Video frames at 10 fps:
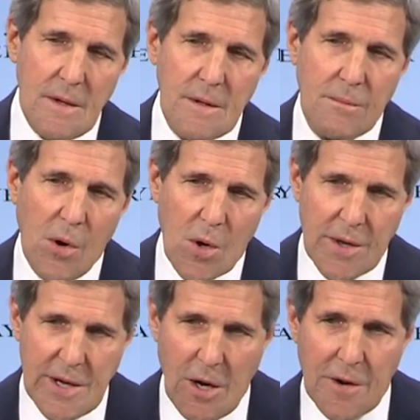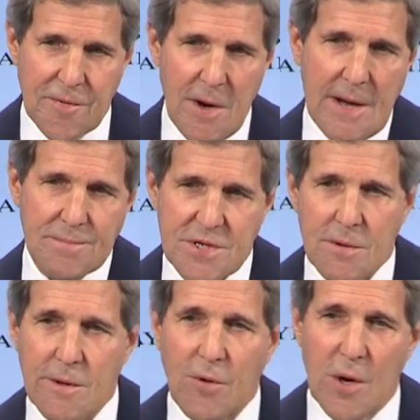the more the off-ramps
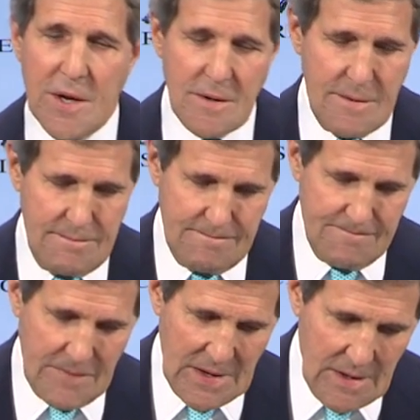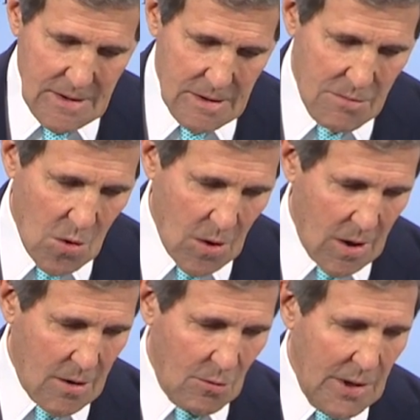are avoided, the
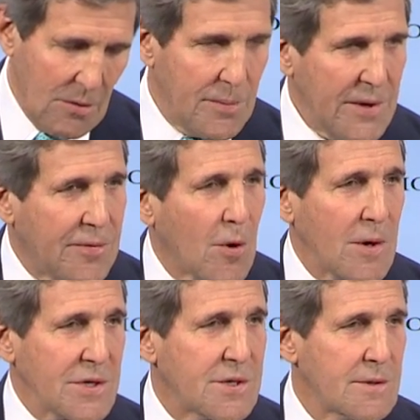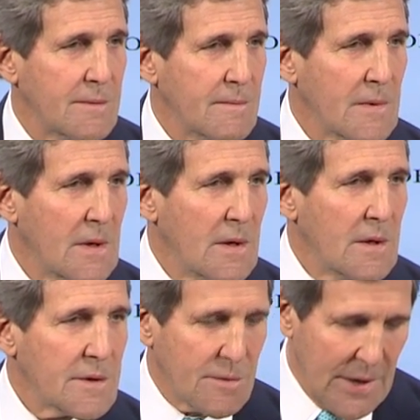more we will be forced
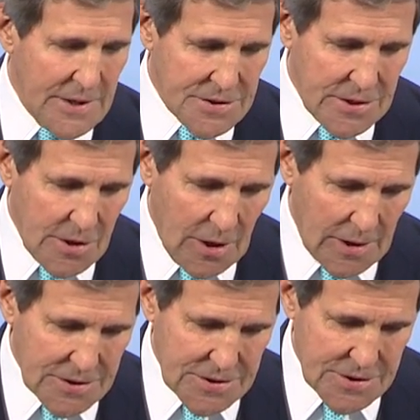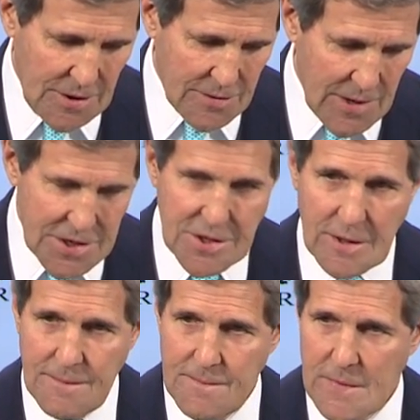to raise the costs on
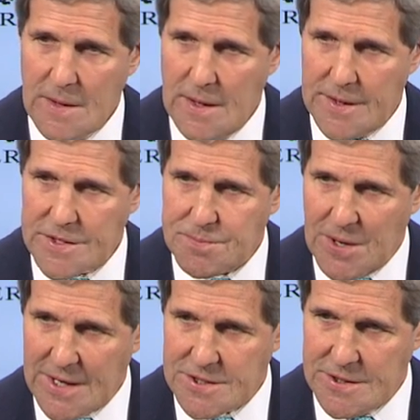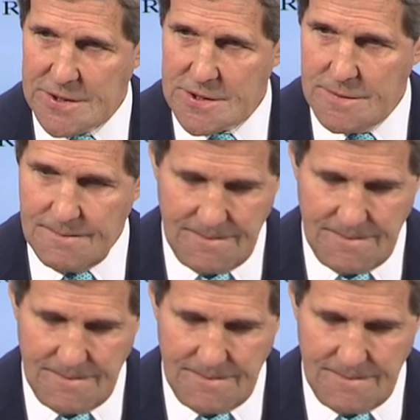Russia and its proxies.